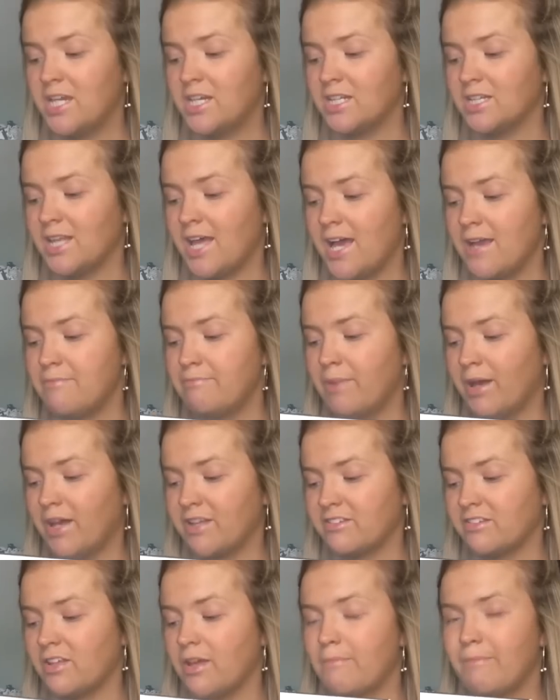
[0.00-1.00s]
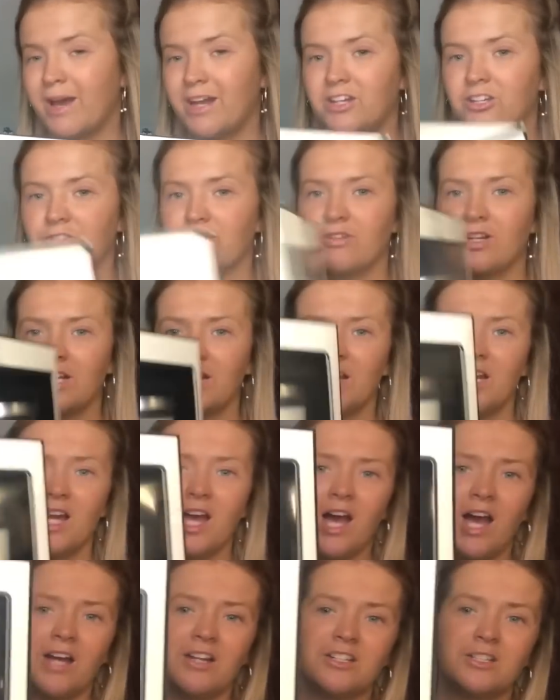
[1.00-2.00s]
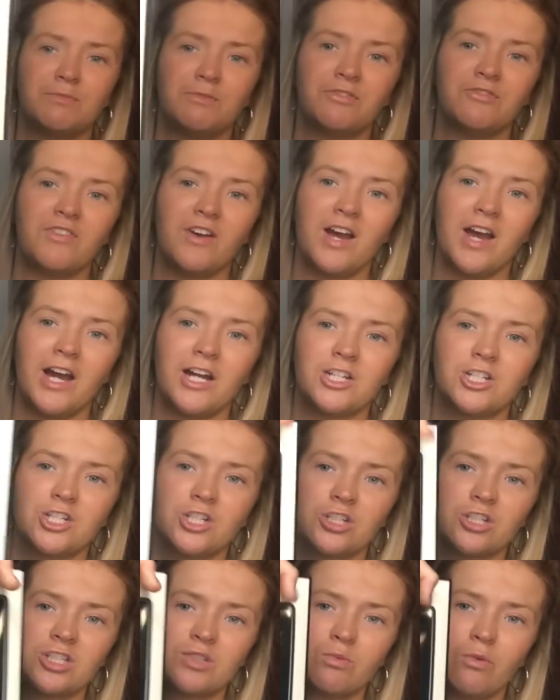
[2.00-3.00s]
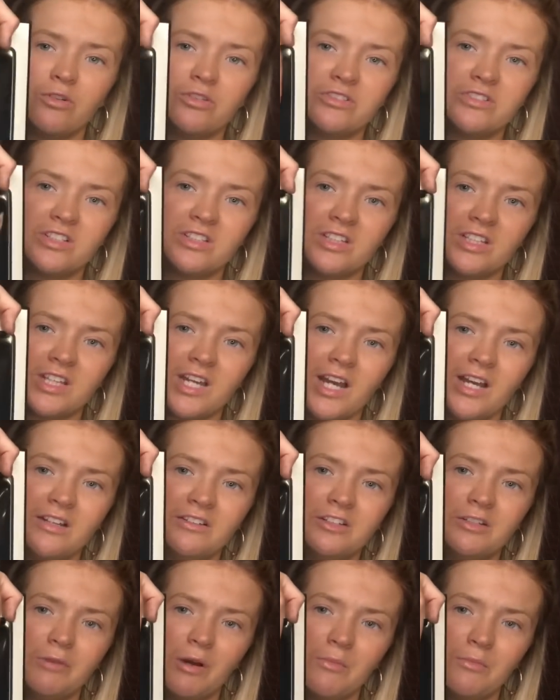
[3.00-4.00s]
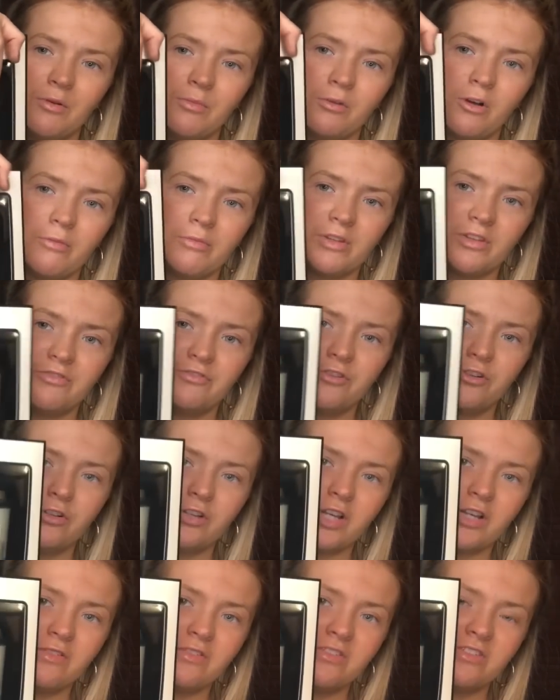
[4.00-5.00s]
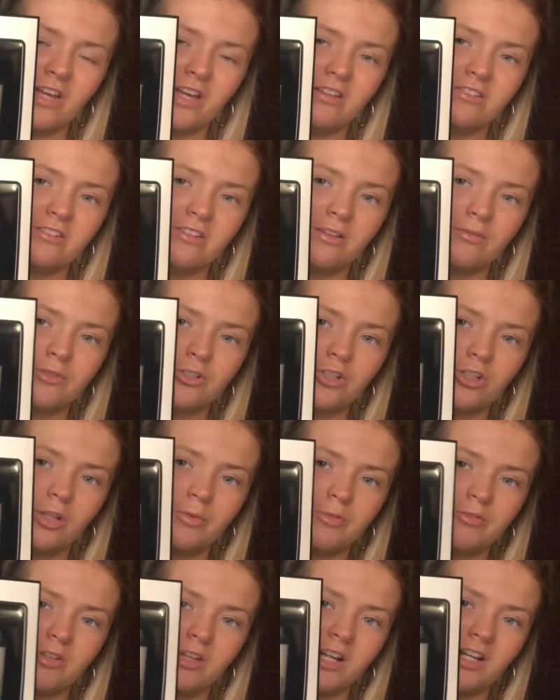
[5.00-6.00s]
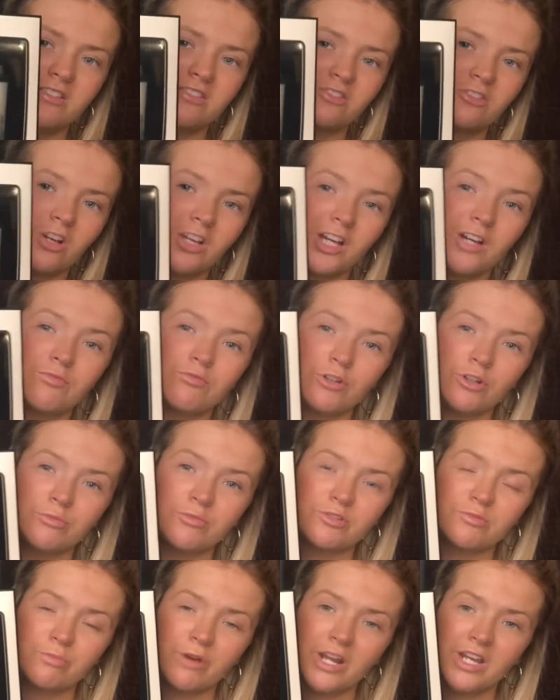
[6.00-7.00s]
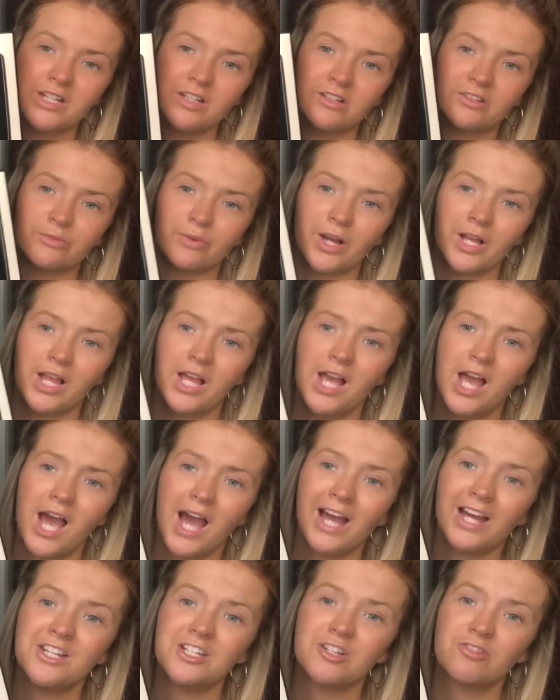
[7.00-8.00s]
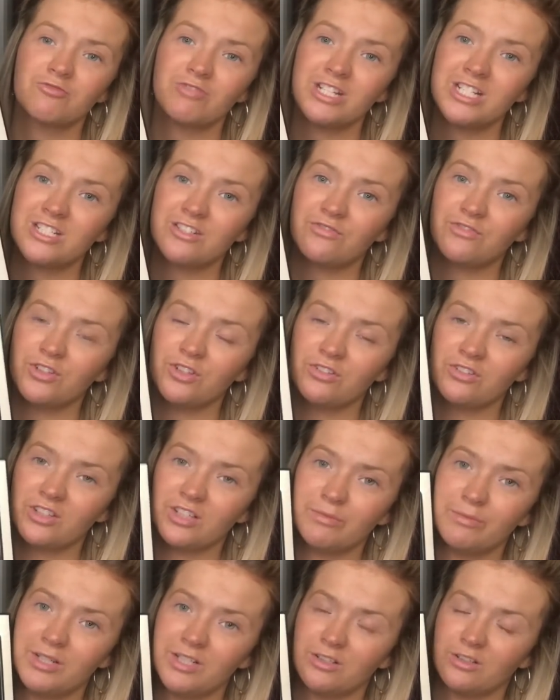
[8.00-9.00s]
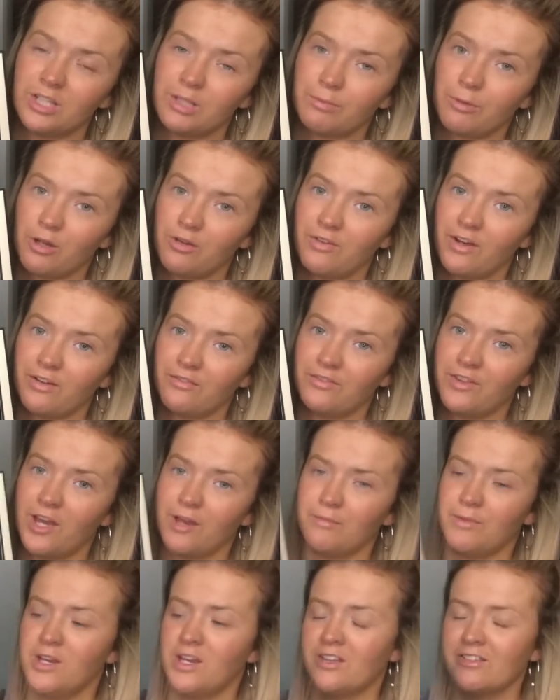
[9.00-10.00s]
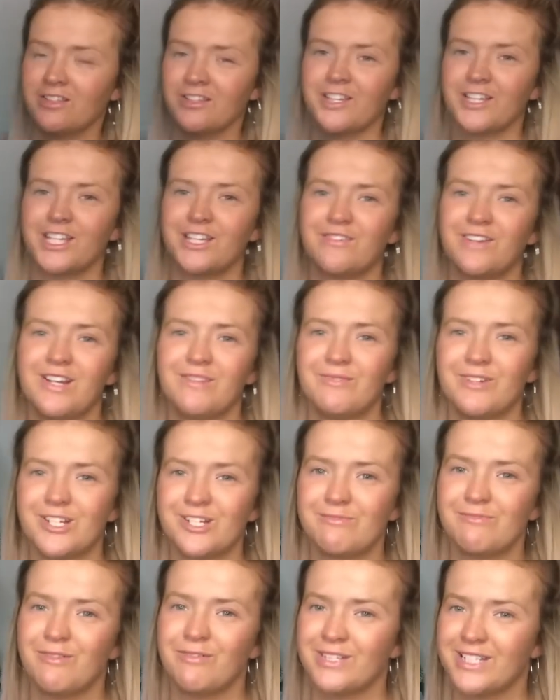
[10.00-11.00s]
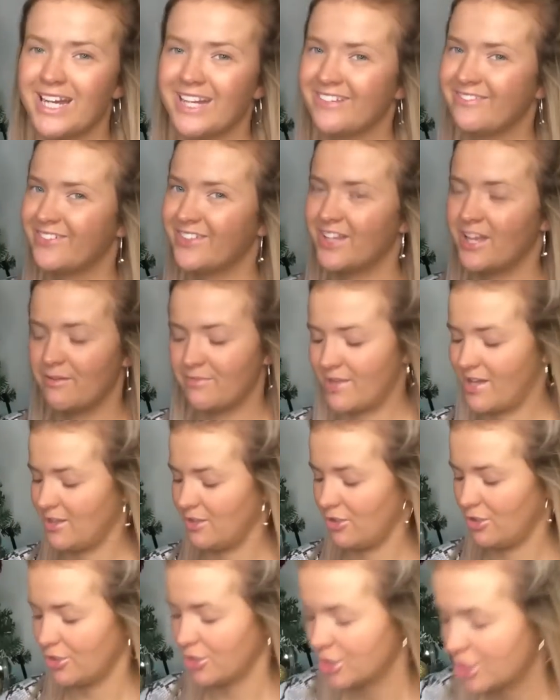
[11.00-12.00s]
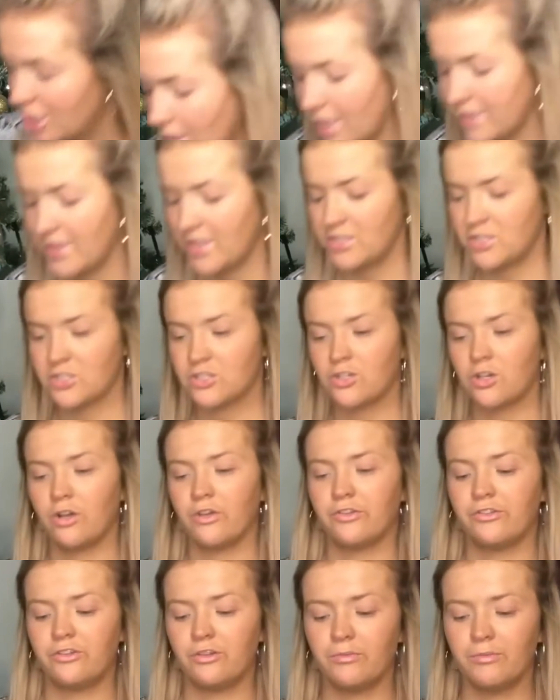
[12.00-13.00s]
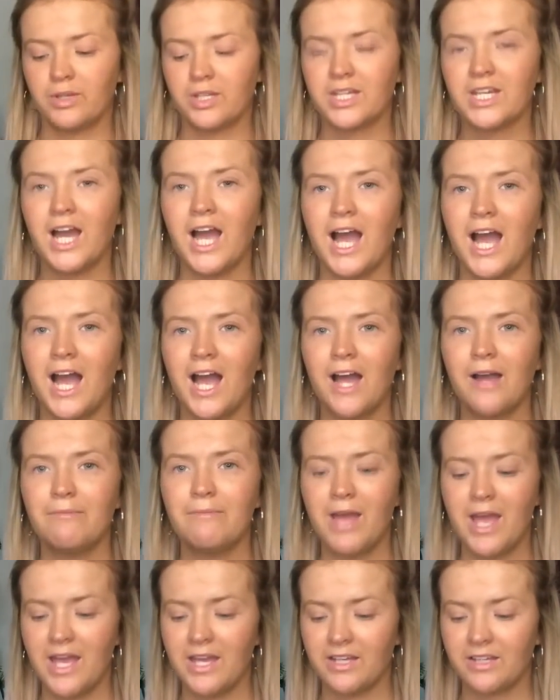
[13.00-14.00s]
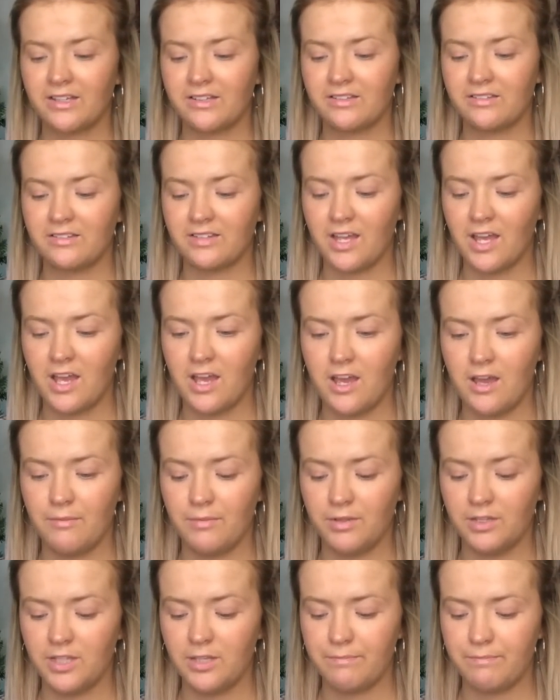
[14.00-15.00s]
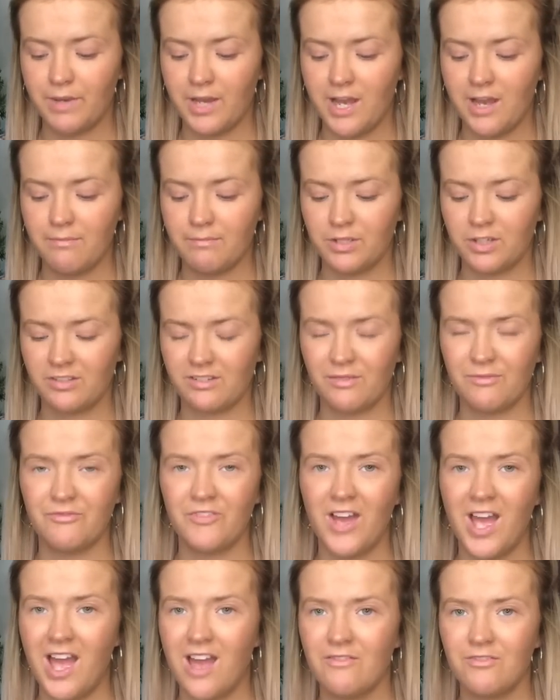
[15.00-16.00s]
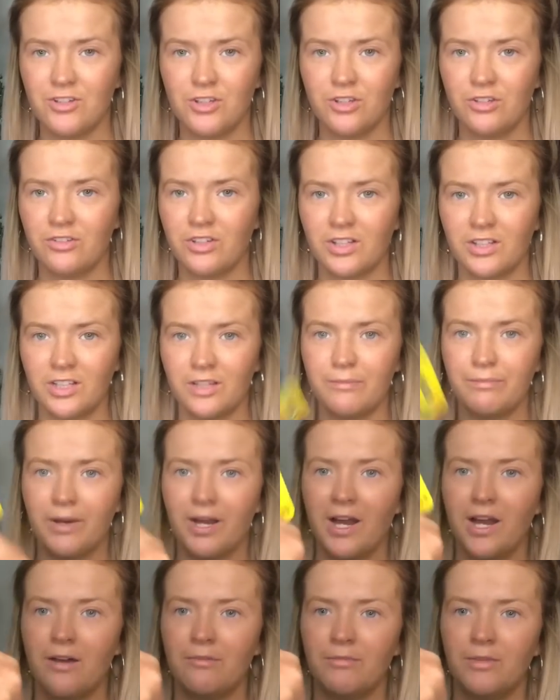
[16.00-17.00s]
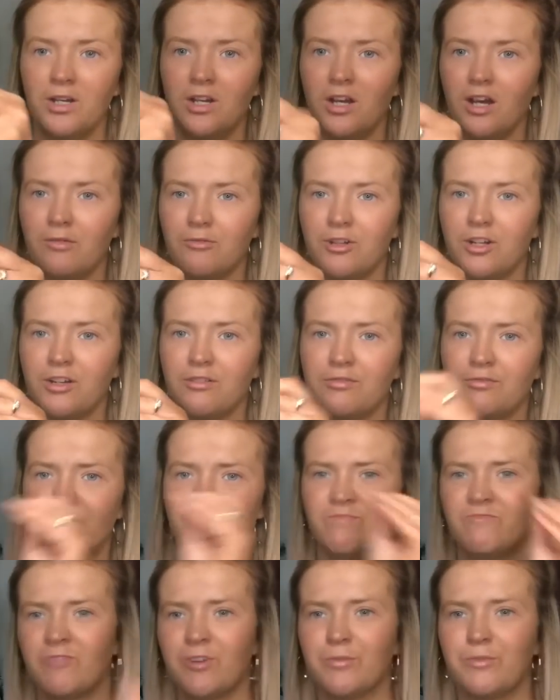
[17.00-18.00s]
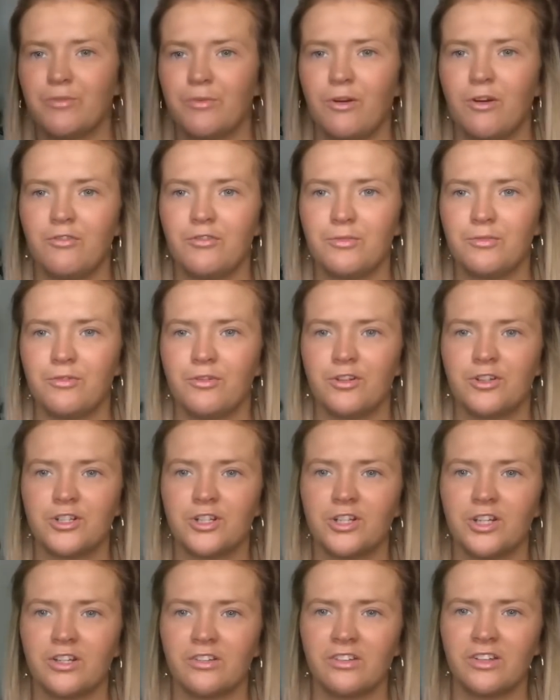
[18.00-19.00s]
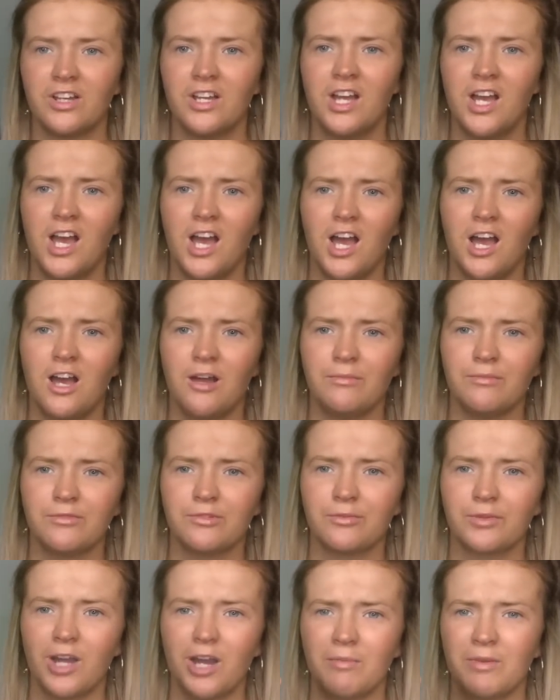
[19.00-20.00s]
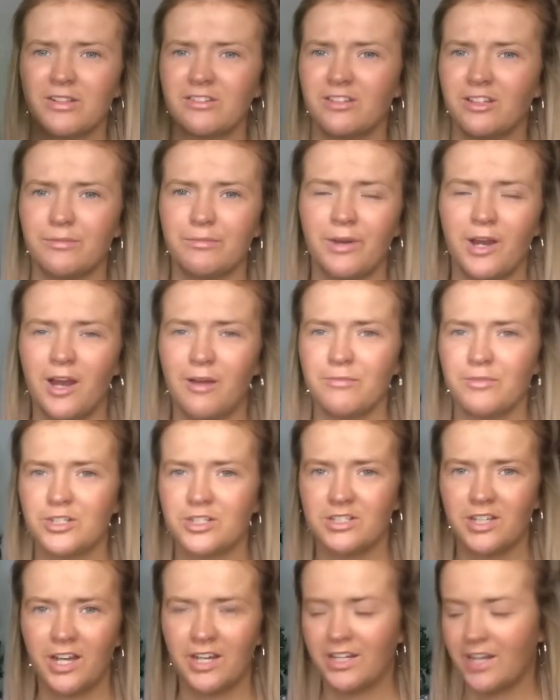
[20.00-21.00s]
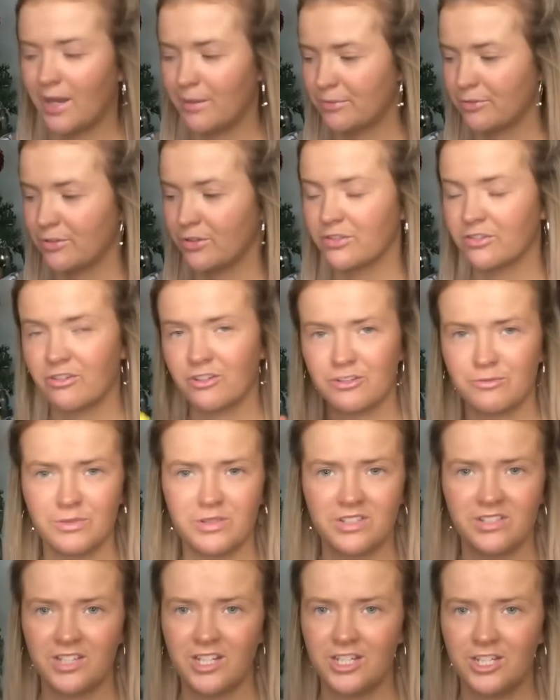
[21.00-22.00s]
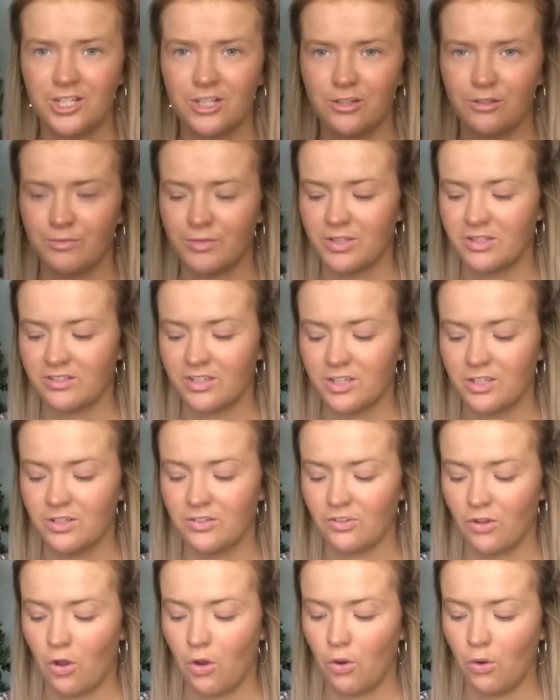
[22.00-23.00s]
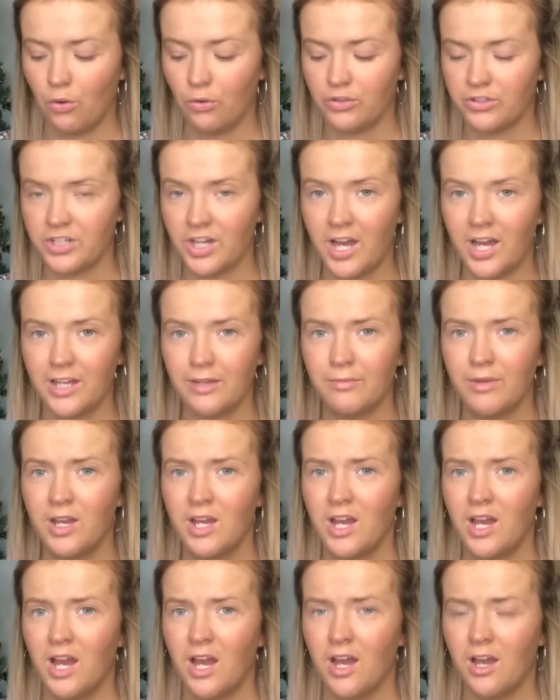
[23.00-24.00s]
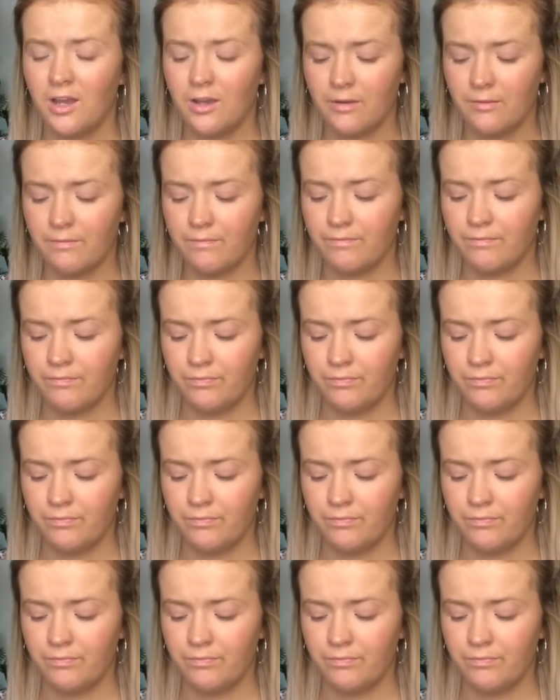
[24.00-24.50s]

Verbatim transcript: in Lime Basil and Mandarin. And to be fair, I just wanted the candle, but my mum got me the full gift set, so I'm sure they'll be really nice. It's got like a room spray in it as well, and a reed diffuser in the middle. They both have them. So thank you very much, mum and dad, for them. They're lush. I then just got some Carmex um, lip balm, because I'm forever using lip balm. I'm trying to rip some off before I show you guys it. Um, some Carmex lip balm just like an absolute Christmas essential because I use it all the time. Um,